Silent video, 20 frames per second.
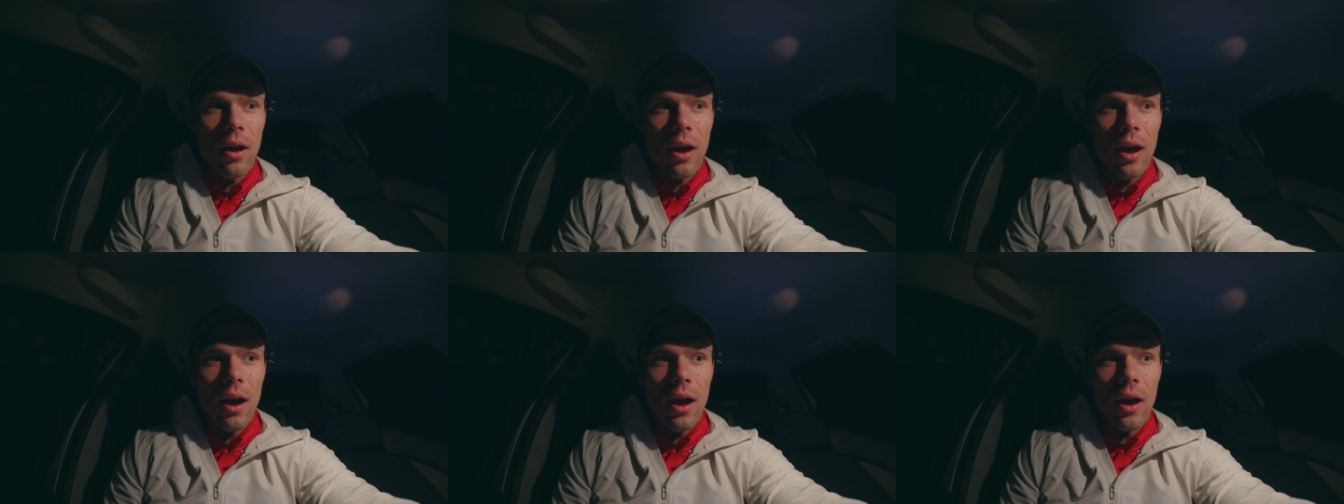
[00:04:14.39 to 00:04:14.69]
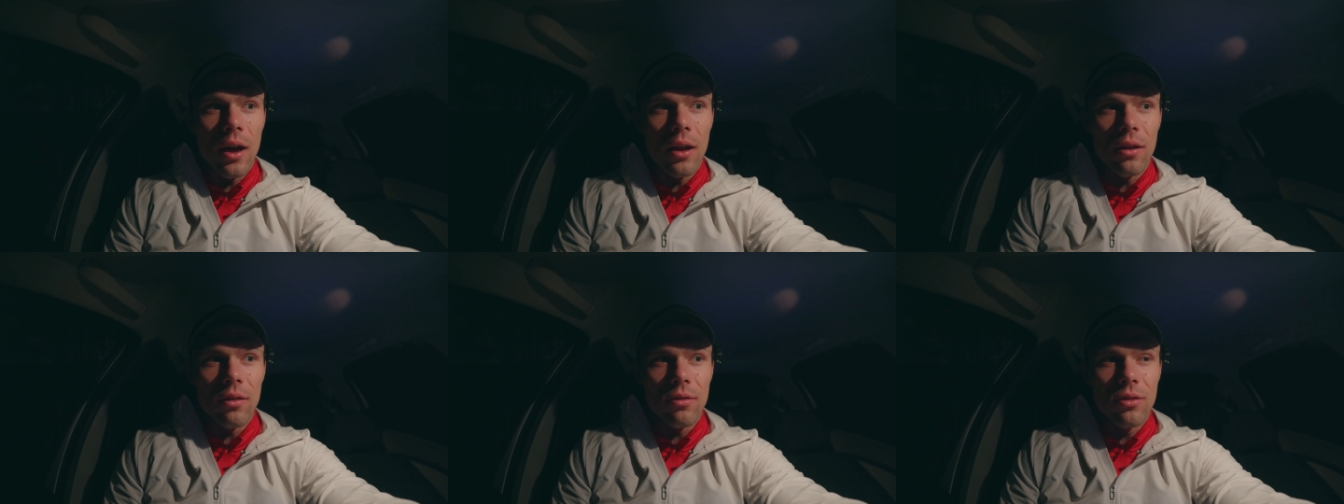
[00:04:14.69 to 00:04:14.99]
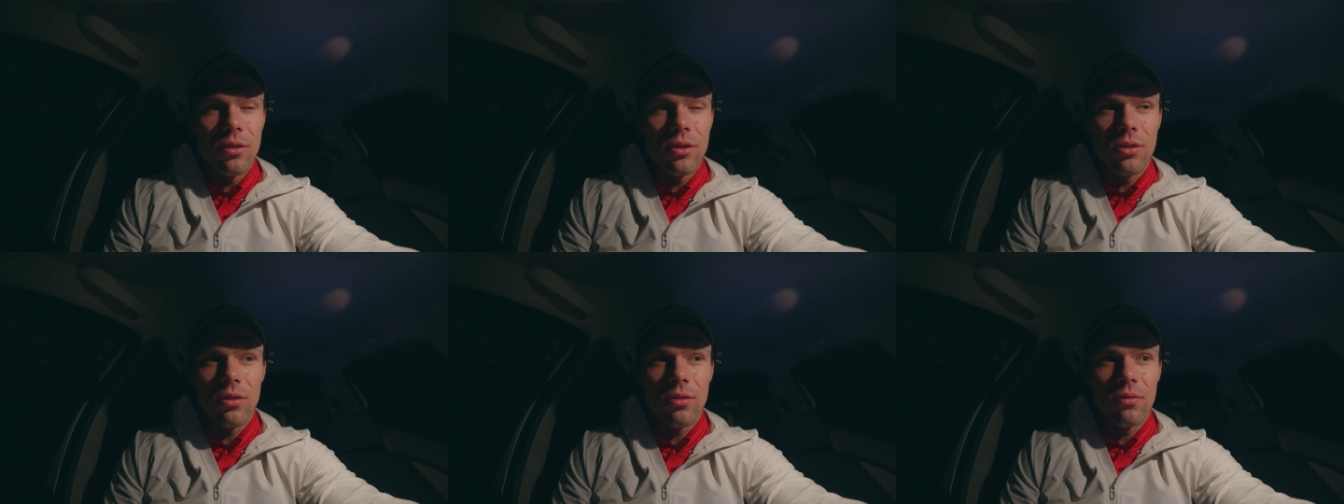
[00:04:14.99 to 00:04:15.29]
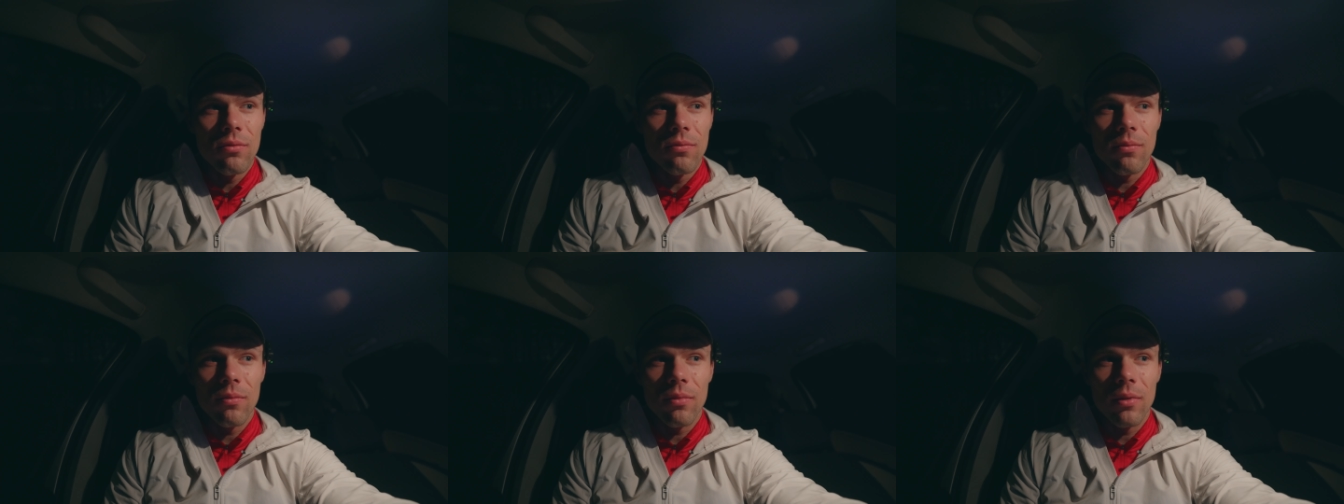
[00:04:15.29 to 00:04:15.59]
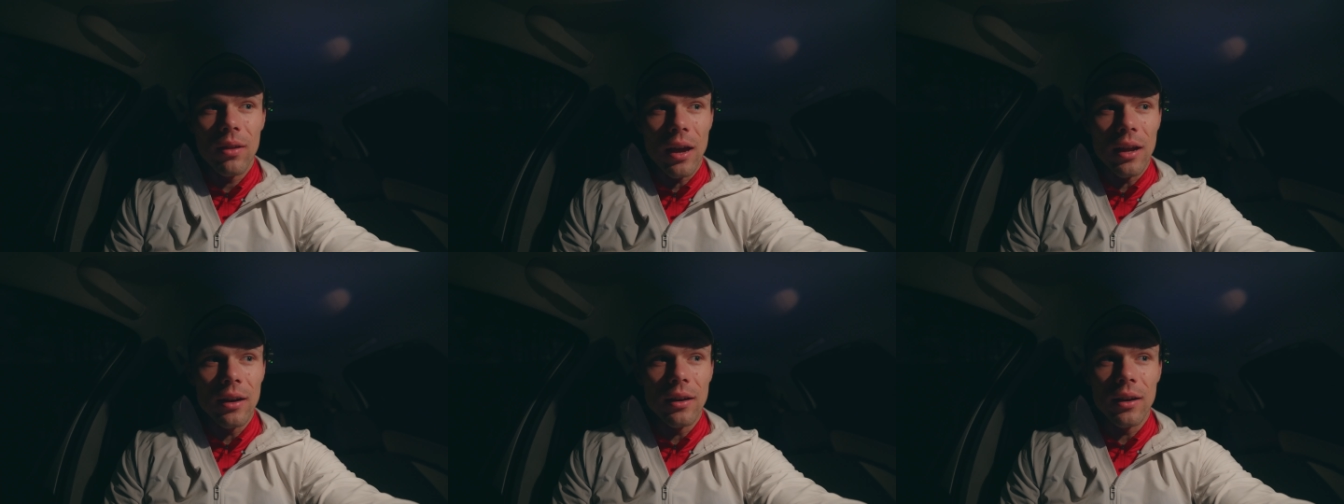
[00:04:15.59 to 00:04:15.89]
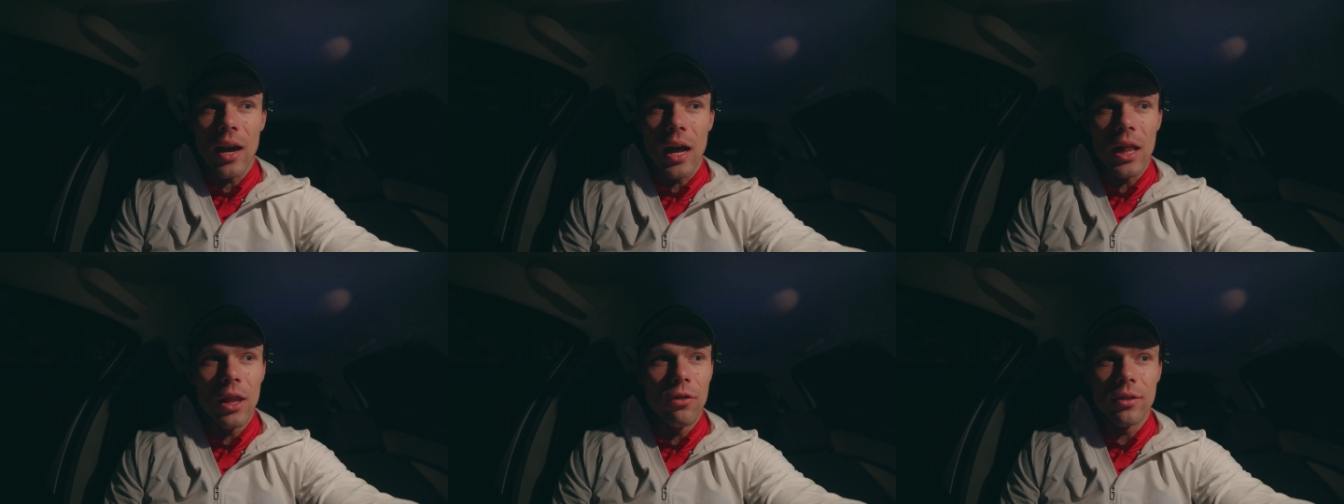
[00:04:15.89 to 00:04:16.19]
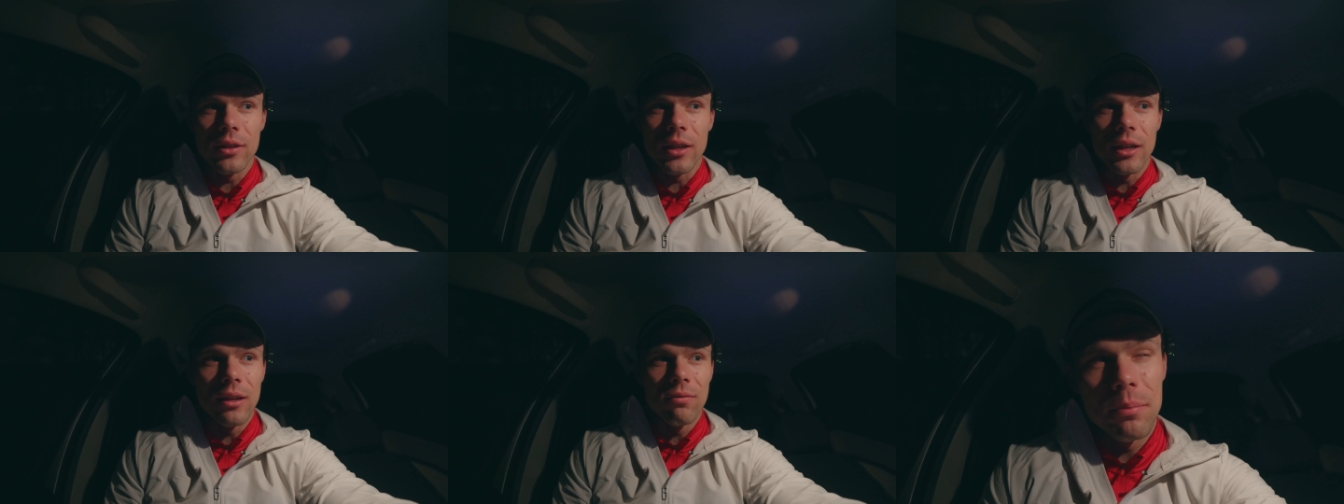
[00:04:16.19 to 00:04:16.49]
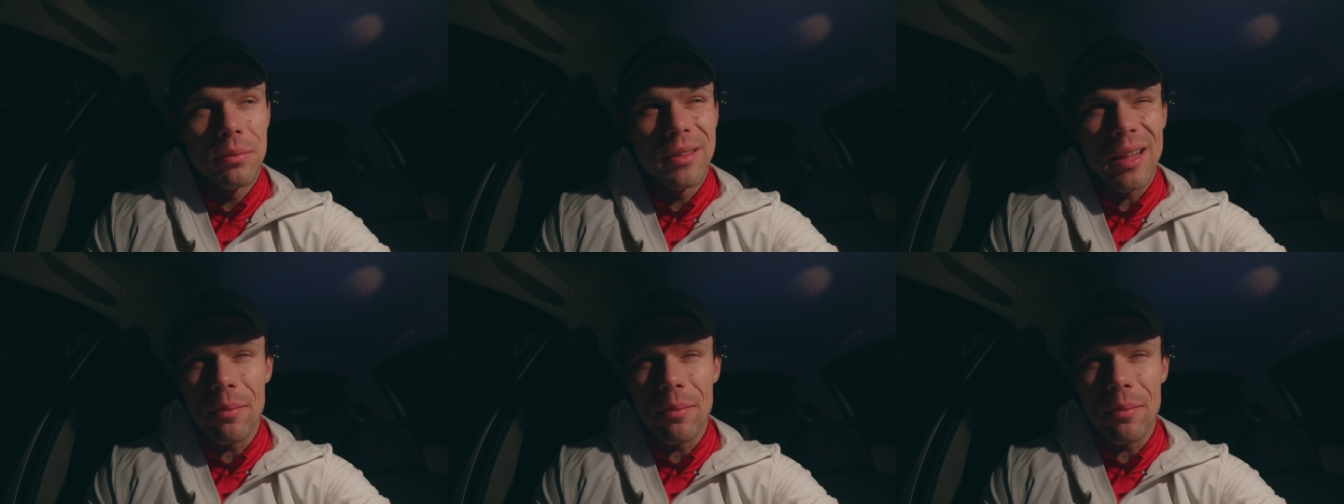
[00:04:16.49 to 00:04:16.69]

and getting the calories in.